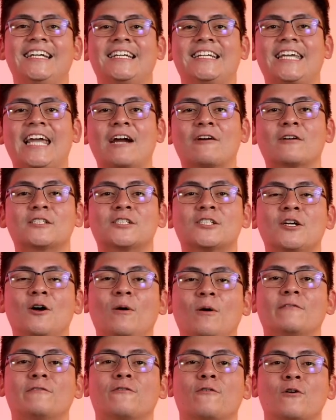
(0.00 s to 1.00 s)
Kara,
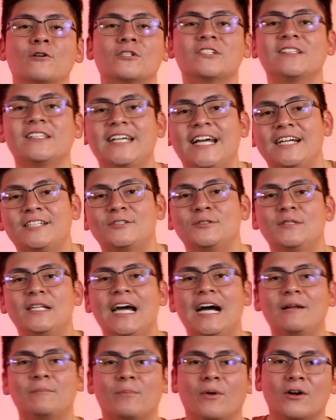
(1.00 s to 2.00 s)
so unfortunately, I do
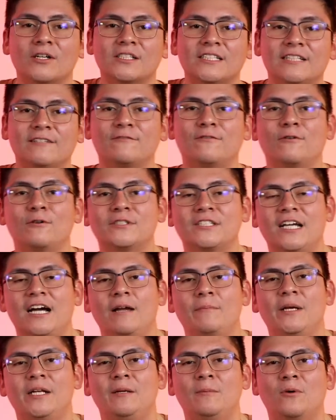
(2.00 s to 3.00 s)
not bartend
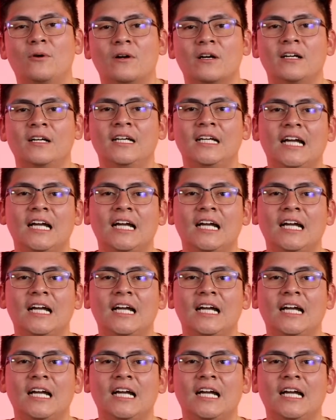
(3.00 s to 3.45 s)
full-time anymore.